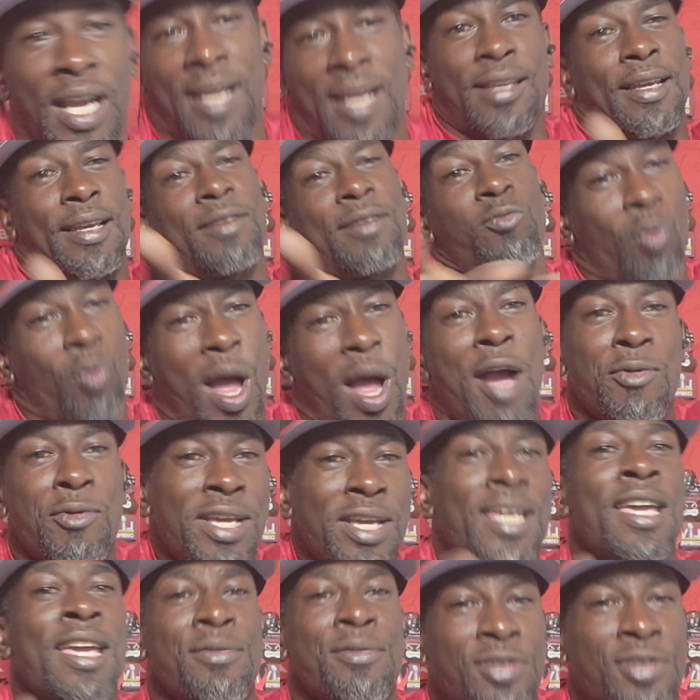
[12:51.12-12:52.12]
And then why
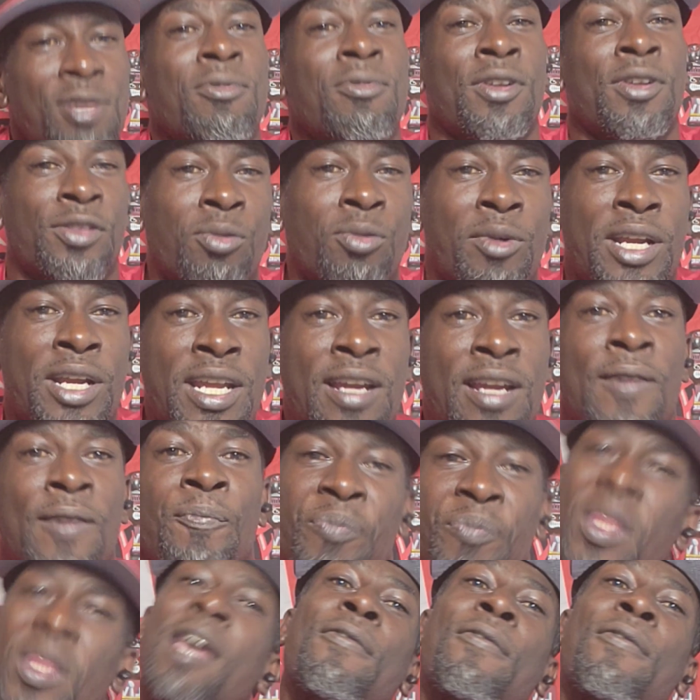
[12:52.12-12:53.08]
we keep shooting the three?